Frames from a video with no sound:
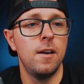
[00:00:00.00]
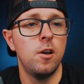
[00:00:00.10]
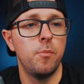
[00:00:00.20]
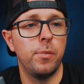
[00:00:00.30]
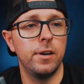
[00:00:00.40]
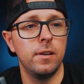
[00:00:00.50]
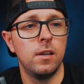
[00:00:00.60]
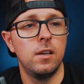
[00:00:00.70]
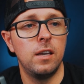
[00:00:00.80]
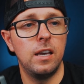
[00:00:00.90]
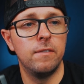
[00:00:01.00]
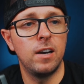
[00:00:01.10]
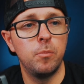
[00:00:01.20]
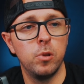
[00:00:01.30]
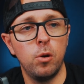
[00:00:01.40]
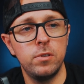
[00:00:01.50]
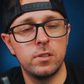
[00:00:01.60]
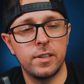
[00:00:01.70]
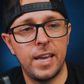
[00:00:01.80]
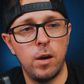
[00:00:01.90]
But if I blow this
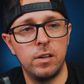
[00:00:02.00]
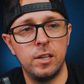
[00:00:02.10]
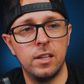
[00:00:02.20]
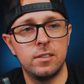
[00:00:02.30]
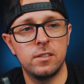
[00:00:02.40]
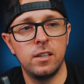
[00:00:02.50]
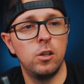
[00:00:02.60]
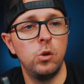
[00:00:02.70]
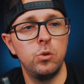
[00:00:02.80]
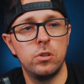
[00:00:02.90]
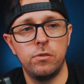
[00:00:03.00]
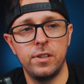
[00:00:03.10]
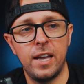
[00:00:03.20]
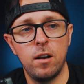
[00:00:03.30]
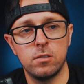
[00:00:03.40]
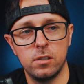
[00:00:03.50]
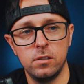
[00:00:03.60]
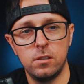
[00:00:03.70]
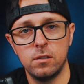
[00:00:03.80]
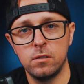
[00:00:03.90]
account and I, let's say, lose
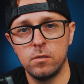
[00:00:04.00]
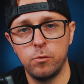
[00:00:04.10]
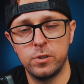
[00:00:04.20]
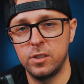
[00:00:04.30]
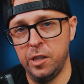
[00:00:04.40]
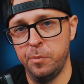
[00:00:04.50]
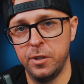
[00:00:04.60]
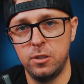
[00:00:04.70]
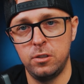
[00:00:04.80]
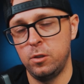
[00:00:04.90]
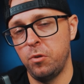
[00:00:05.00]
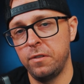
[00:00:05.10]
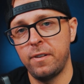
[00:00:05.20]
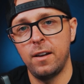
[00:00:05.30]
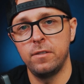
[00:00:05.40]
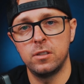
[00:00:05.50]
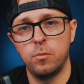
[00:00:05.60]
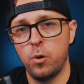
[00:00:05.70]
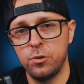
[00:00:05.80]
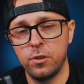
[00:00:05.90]
3000 with slippage, 25 is the
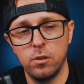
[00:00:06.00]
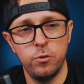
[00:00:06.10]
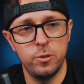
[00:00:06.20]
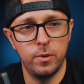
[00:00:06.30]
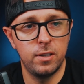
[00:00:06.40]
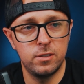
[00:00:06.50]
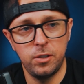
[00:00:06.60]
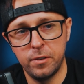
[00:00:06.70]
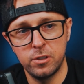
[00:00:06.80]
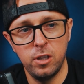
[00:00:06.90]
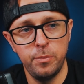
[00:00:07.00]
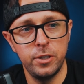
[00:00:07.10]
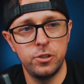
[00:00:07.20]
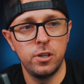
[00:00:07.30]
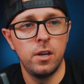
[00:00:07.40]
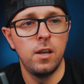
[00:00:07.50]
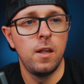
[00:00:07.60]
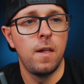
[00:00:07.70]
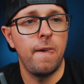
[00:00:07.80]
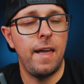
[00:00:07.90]
most you could lose, but let's say you have slippage
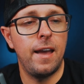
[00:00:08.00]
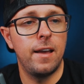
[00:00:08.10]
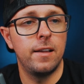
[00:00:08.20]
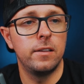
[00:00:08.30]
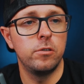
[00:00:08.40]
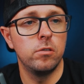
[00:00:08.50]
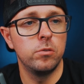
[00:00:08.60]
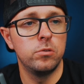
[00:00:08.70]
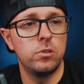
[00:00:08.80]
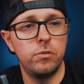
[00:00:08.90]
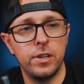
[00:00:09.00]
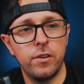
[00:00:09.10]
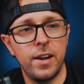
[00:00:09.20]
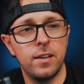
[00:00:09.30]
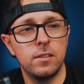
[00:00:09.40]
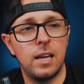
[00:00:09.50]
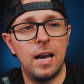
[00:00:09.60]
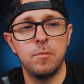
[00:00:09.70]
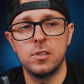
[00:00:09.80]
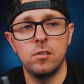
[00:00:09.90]
and you lose 3 grand, I'm
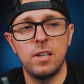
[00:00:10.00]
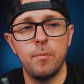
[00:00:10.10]
still not